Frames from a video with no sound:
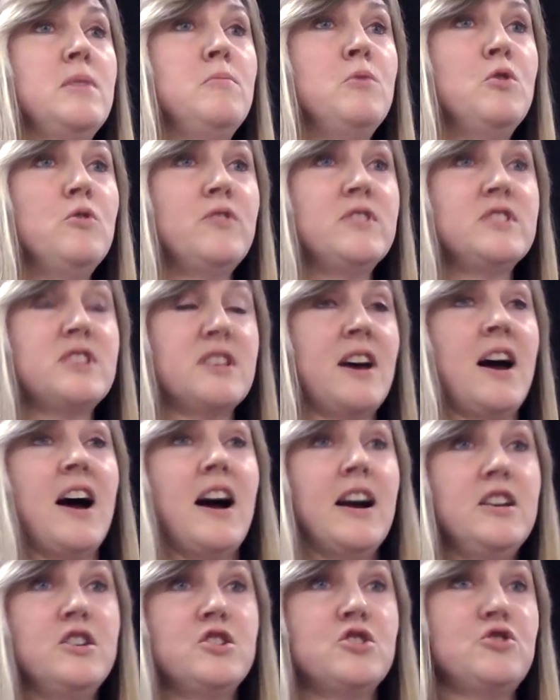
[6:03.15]
they move into the
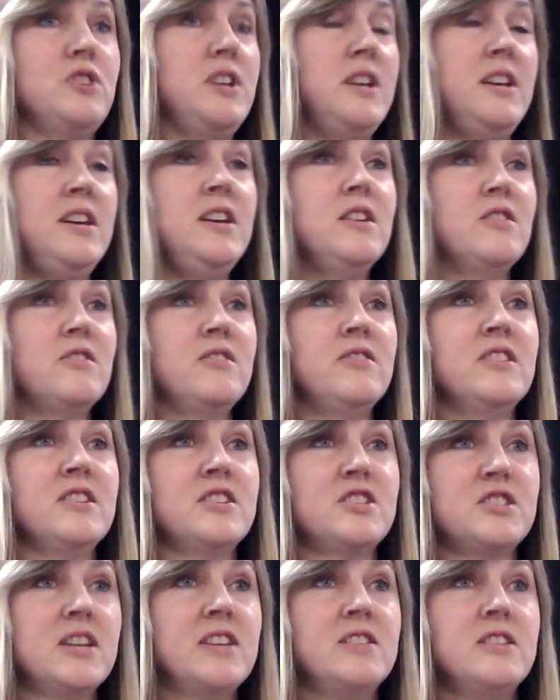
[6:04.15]
high street here in
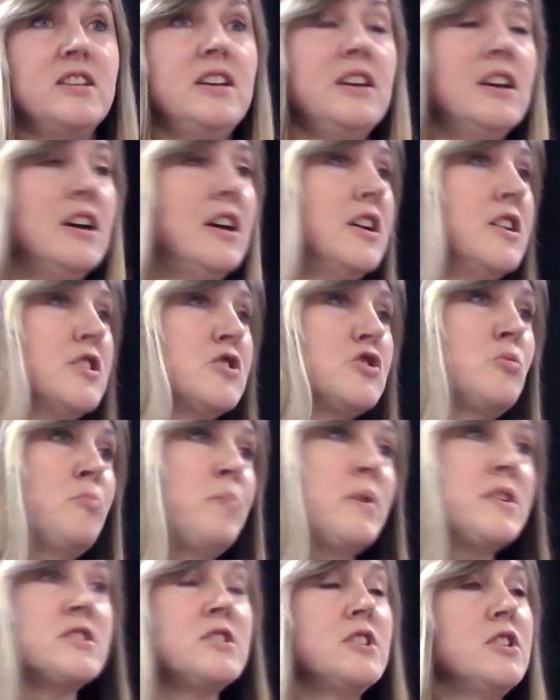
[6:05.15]
this city, so
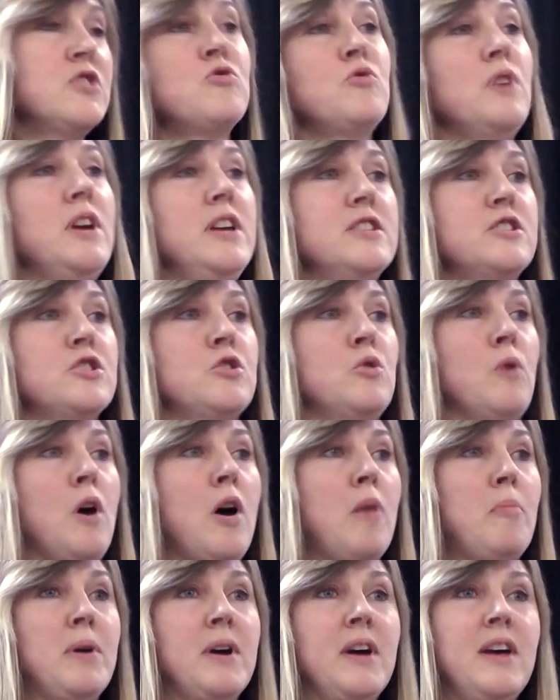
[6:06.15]
business rates go
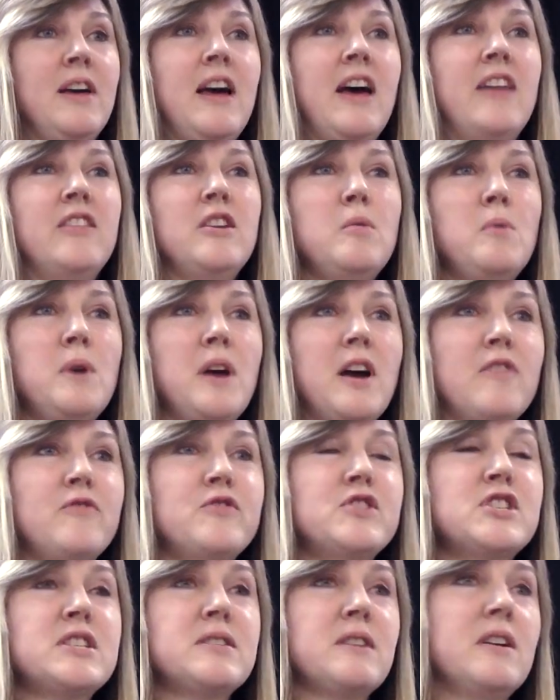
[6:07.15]
up, and then we
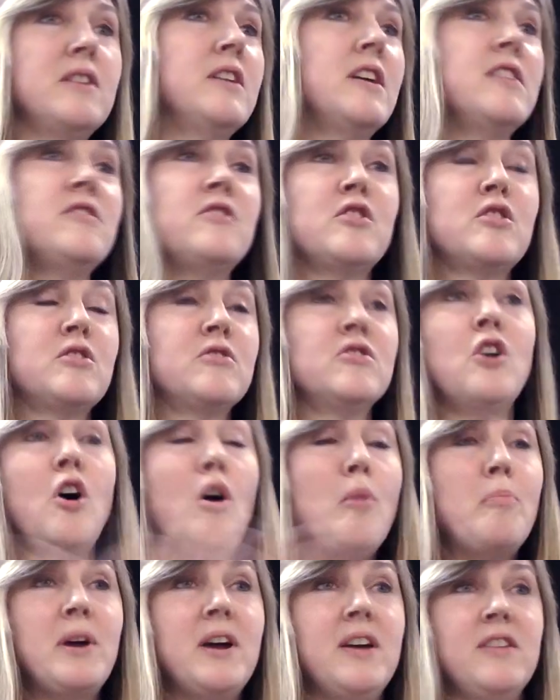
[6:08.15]
have, they're
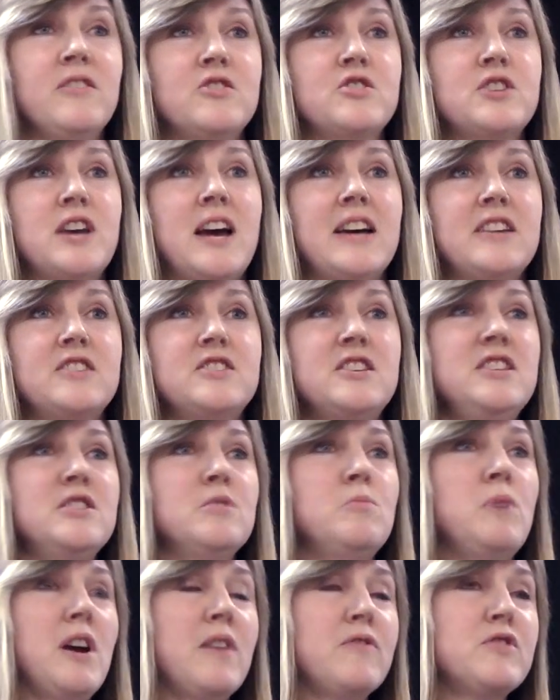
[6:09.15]
not paying their taxes,
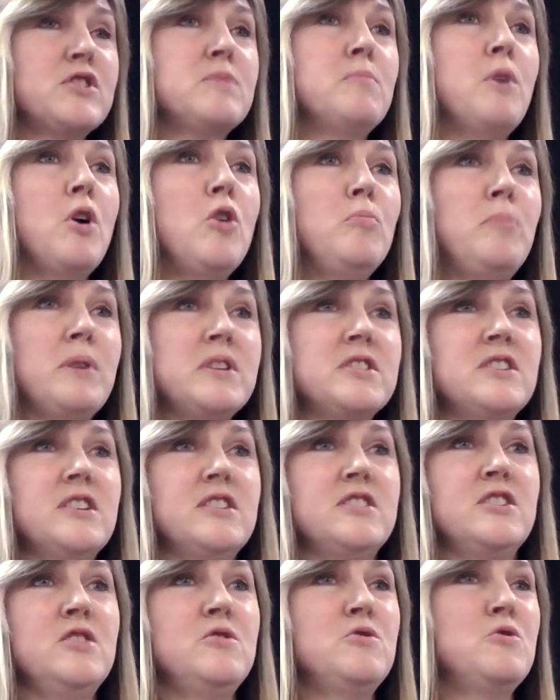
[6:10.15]
and we have small
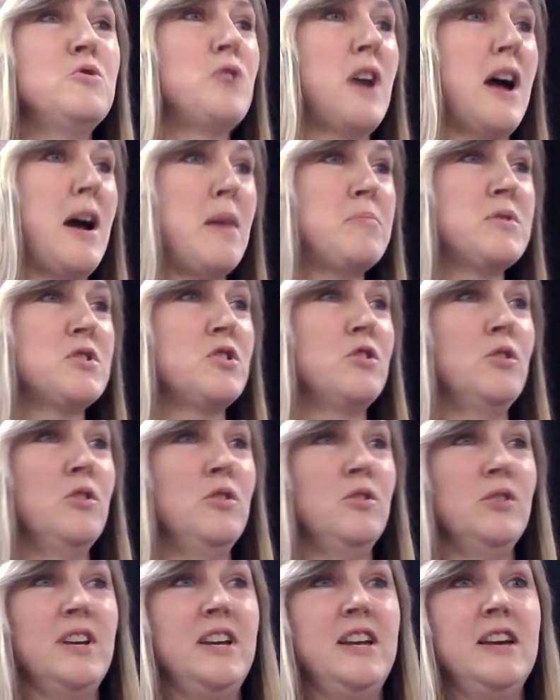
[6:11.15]
businesses who are
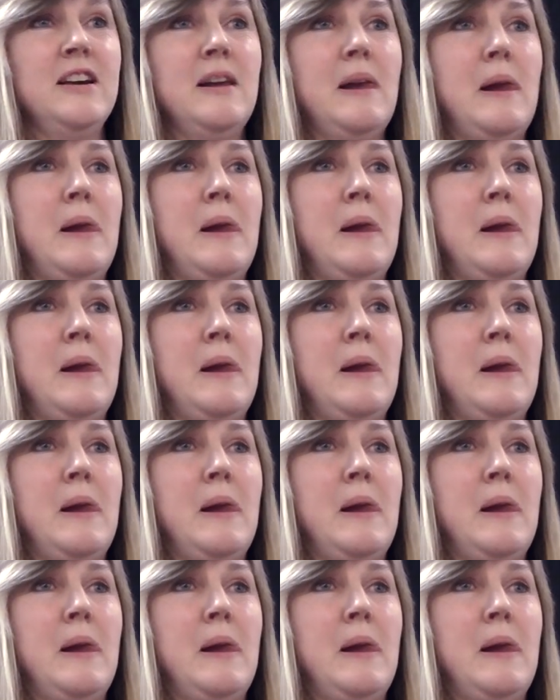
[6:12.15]
absolutely,